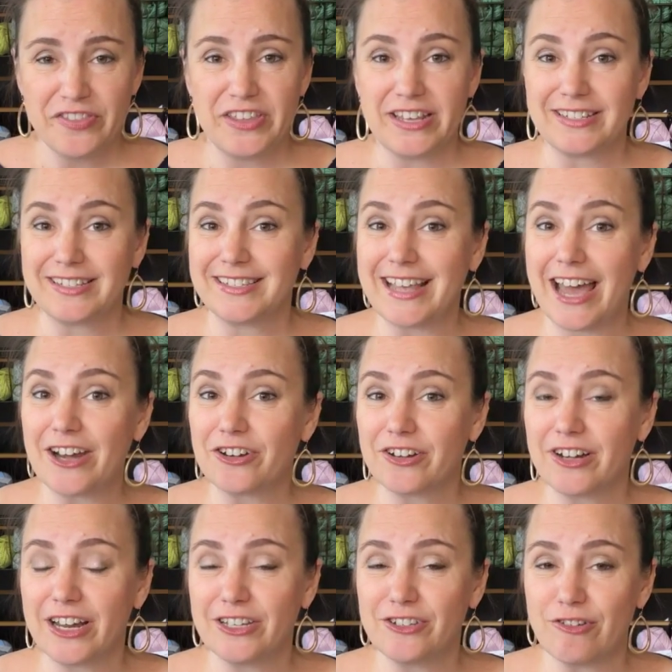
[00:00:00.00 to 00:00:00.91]
This
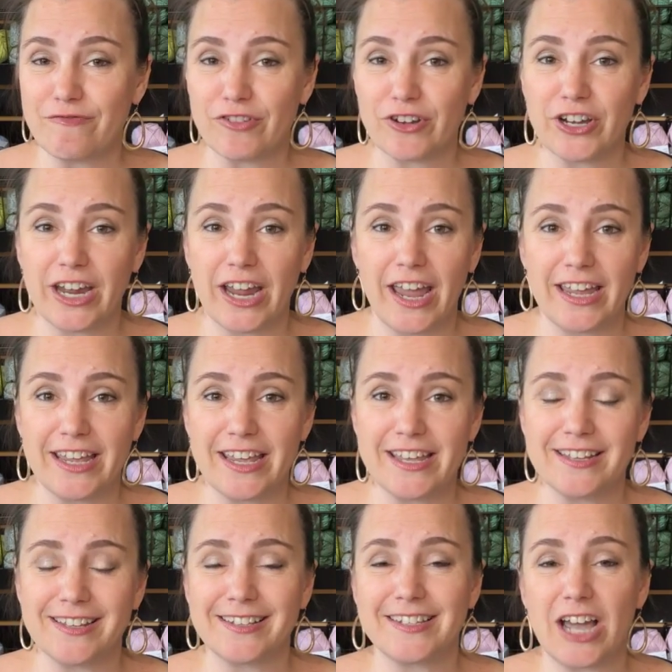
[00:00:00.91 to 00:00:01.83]
Saturday, don't
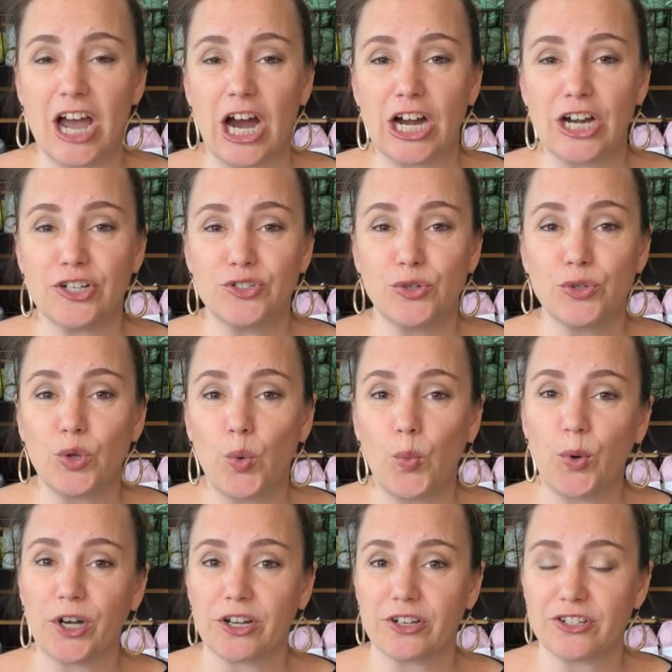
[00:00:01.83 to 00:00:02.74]
forget, is our
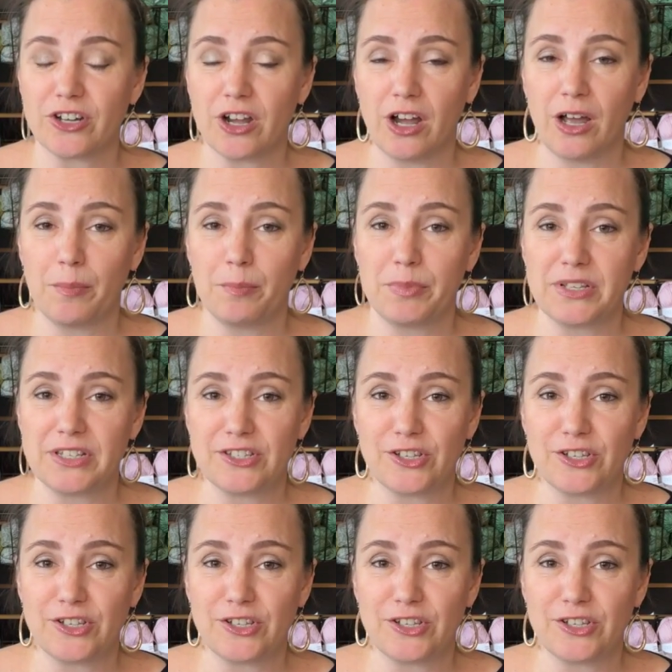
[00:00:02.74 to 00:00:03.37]
doodle workshop.